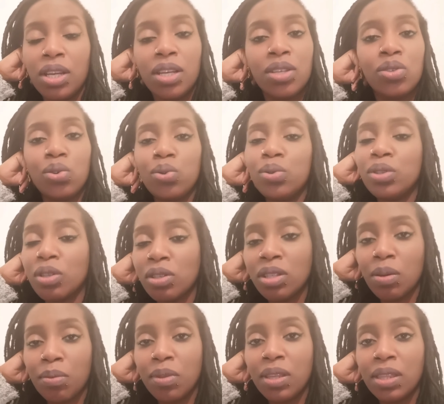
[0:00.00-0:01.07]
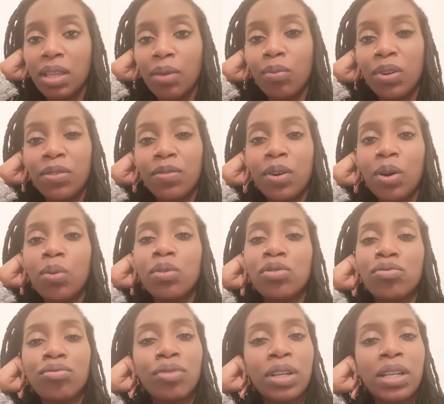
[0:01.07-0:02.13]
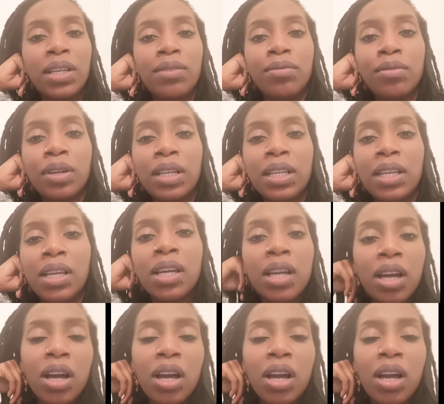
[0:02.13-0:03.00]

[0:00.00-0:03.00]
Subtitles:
is also something that we felt was really, really